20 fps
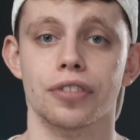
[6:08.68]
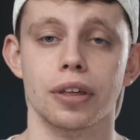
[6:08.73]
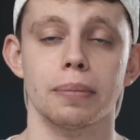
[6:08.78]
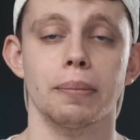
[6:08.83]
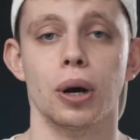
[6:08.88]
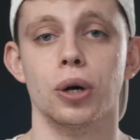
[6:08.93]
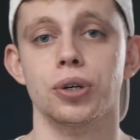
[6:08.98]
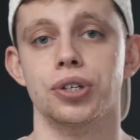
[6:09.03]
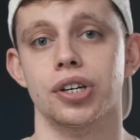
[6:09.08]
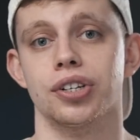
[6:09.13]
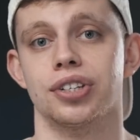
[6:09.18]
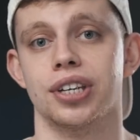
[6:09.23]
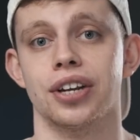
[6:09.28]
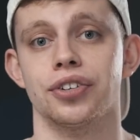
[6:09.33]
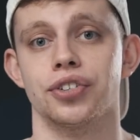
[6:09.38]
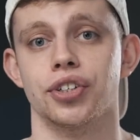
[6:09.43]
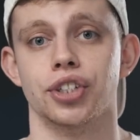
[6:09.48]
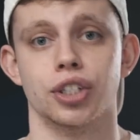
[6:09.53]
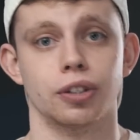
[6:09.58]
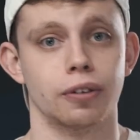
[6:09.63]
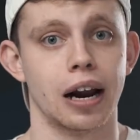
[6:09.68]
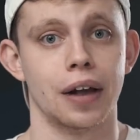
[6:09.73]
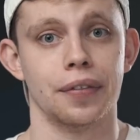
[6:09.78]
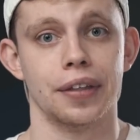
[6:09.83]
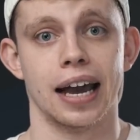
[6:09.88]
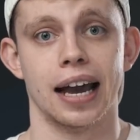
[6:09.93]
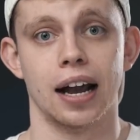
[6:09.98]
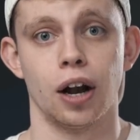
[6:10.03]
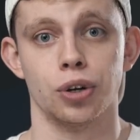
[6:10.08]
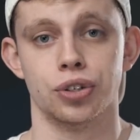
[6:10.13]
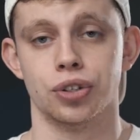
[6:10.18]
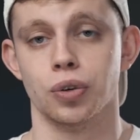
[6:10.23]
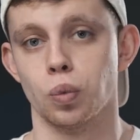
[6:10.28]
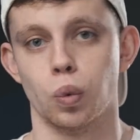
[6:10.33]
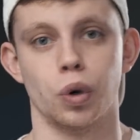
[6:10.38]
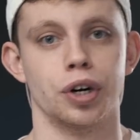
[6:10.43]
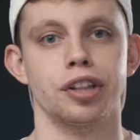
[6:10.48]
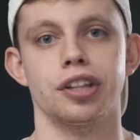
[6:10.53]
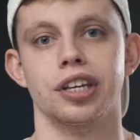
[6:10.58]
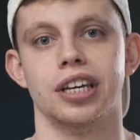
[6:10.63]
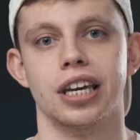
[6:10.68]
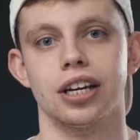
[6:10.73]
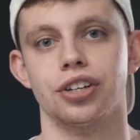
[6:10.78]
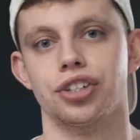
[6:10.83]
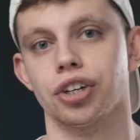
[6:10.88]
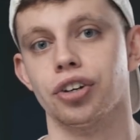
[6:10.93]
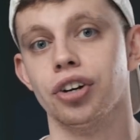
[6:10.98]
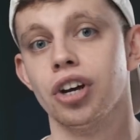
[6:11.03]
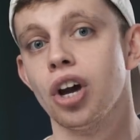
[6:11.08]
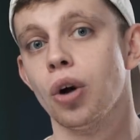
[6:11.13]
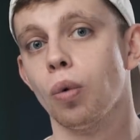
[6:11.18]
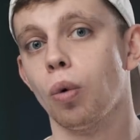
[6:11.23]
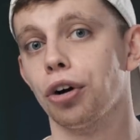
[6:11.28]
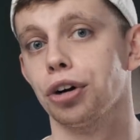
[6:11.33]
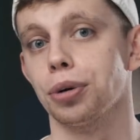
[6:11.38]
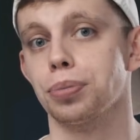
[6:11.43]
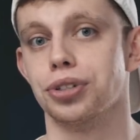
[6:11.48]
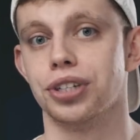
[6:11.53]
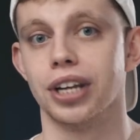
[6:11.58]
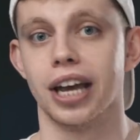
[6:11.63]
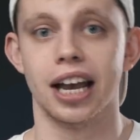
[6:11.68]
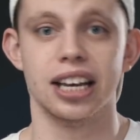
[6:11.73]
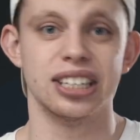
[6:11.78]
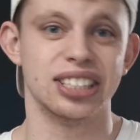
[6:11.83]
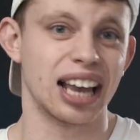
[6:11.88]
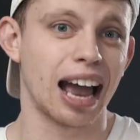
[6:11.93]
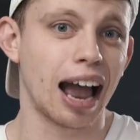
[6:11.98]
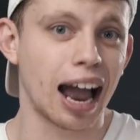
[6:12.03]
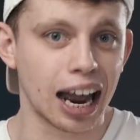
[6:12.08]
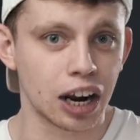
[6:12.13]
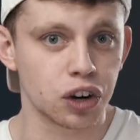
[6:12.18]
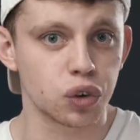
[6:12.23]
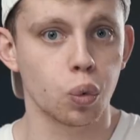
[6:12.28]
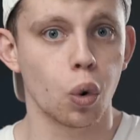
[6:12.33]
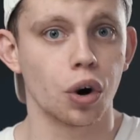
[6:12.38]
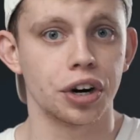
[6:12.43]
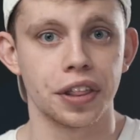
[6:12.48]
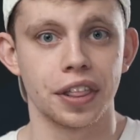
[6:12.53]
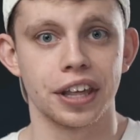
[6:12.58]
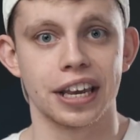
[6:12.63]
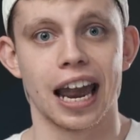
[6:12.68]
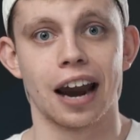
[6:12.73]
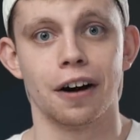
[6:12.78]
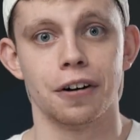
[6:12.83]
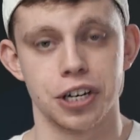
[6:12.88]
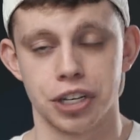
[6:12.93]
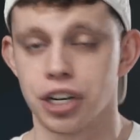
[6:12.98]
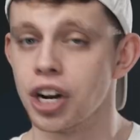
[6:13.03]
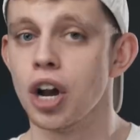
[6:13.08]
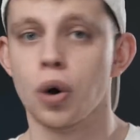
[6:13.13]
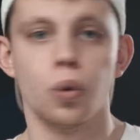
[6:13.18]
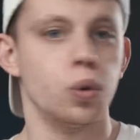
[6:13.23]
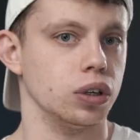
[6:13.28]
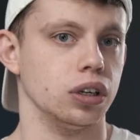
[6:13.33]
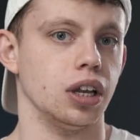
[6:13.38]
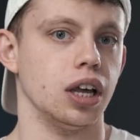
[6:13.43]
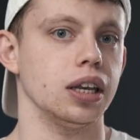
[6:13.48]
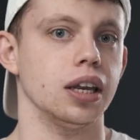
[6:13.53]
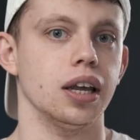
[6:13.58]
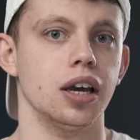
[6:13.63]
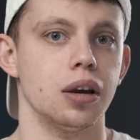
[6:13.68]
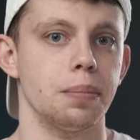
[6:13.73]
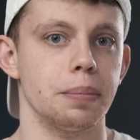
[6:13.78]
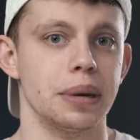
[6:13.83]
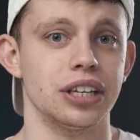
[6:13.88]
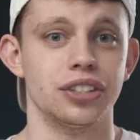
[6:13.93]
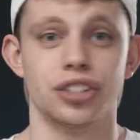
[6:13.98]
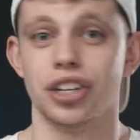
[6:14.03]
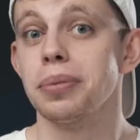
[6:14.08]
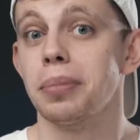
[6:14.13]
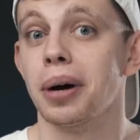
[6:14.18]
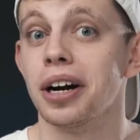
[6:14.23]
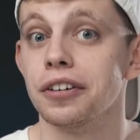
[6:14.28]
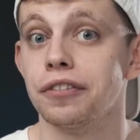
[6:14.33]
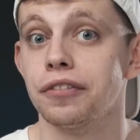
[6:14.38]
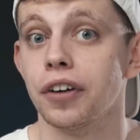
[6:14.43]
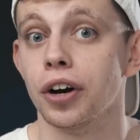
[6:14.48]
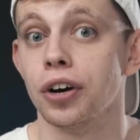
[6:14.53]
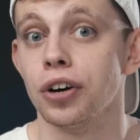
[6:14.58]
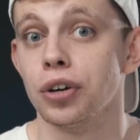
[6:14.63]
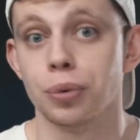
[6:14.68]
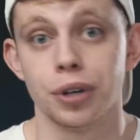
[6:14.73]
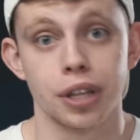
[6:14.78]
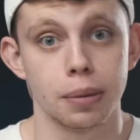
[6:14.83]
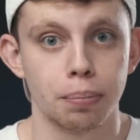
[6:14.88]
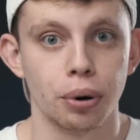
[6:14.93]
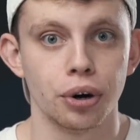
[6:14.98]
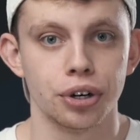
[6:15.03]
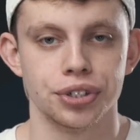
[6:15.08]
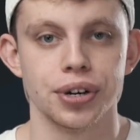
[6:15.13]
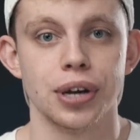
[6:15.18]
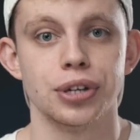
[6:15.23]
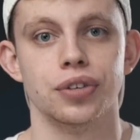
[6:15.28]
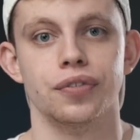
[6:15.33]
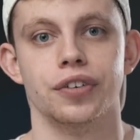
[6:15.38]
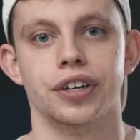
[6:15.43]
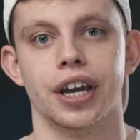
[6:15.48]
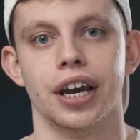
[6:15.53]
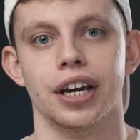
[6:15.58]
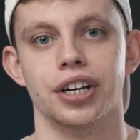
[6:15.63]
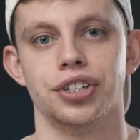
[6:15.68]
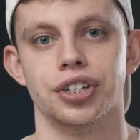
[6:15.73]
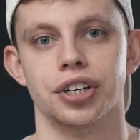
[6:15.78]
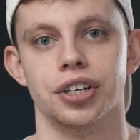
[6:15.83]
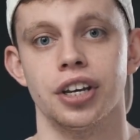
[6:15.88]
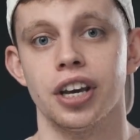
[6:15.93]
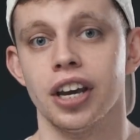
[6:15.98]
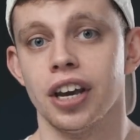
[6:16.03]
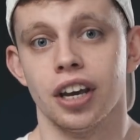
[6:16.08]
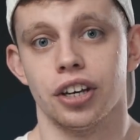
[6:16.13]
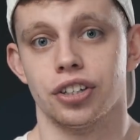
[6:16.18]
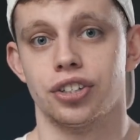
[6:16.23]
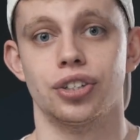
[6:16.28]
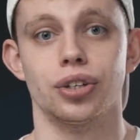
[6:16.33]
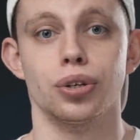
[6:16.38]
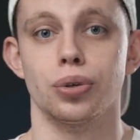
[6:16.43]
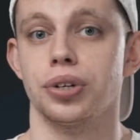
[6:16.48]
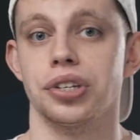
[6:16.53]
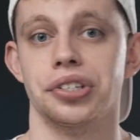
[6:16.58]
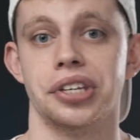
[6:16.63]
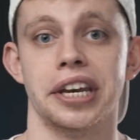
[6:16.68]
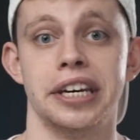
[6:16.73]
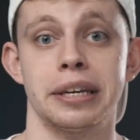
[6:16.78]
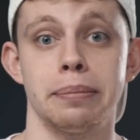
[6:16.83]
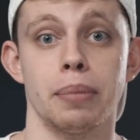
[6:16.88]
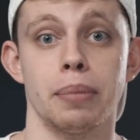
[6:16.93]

of the motion sensors around the house, one in the kitchen, one upstairs, and one in the garage, will alert me to my phone with a push notification as soon as any